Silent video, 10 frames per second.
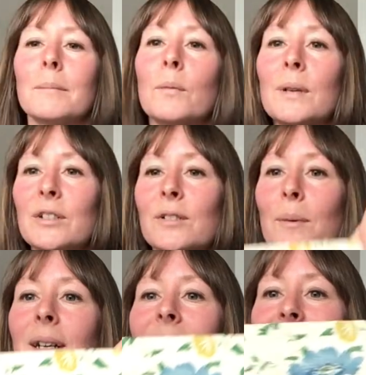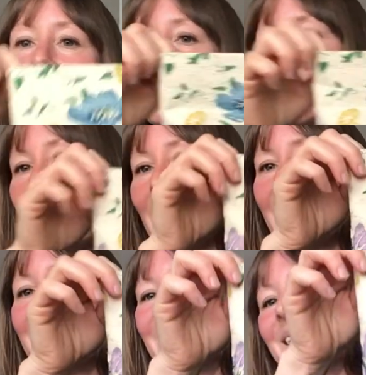Which is why I did this
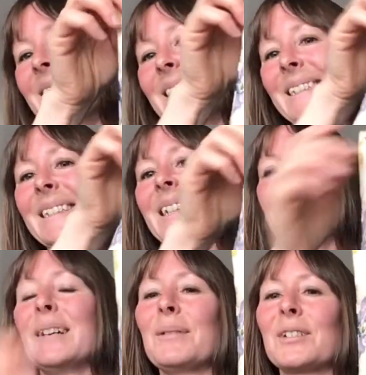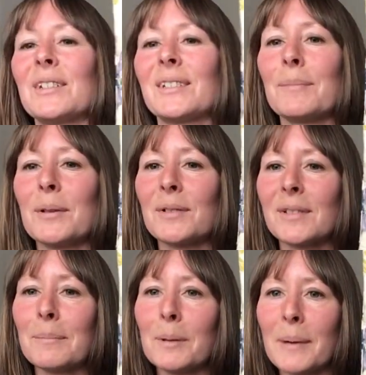bag, which is the most
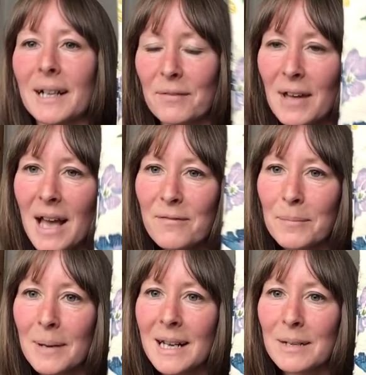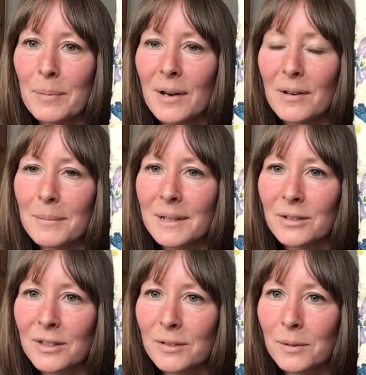simple bag I've ever made, but oh my
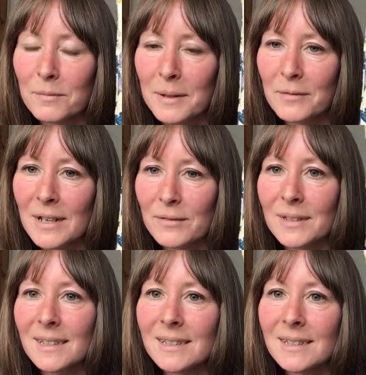gosh, it's one of my favourites.